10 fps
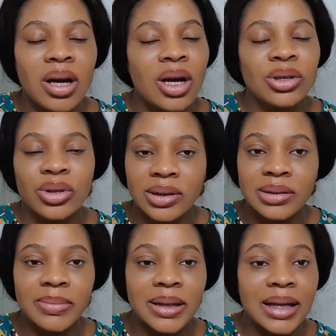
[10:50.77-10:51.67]
trust
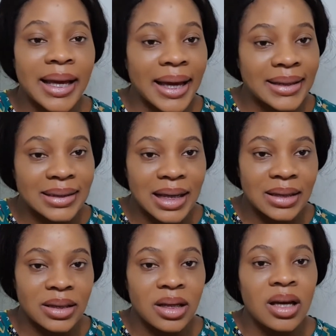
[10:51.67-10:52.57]
me, like I
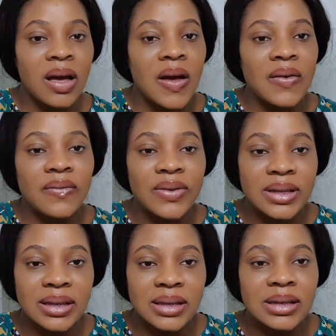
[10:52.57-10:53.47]
said,
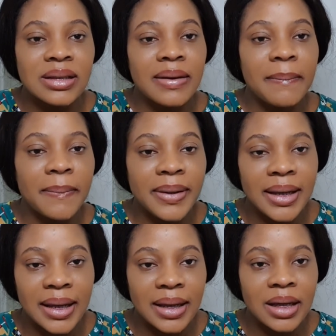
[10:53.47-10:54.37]
visit,
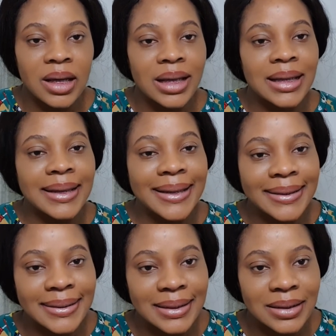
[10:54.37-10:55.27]
play,
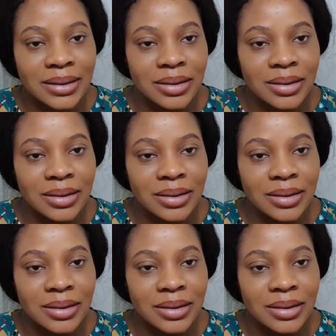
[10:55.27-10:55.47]
listen.